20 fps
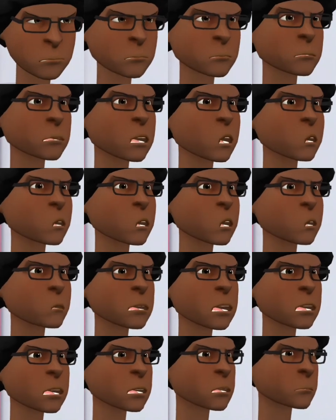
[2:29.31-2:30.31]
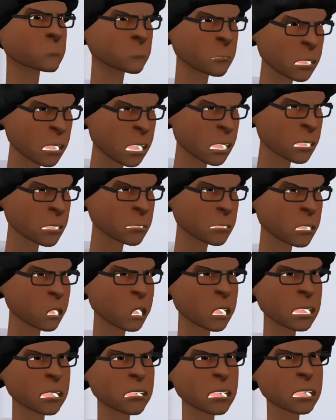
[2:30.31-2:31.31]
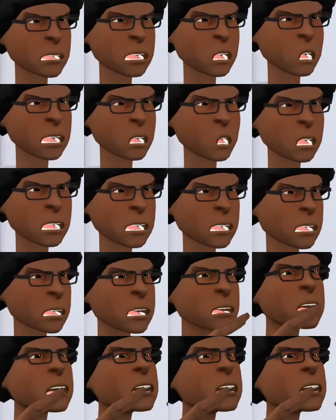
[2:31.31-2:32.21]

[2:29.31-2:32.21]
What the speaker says: You stupid ass bitch, that's not even how you get rid of the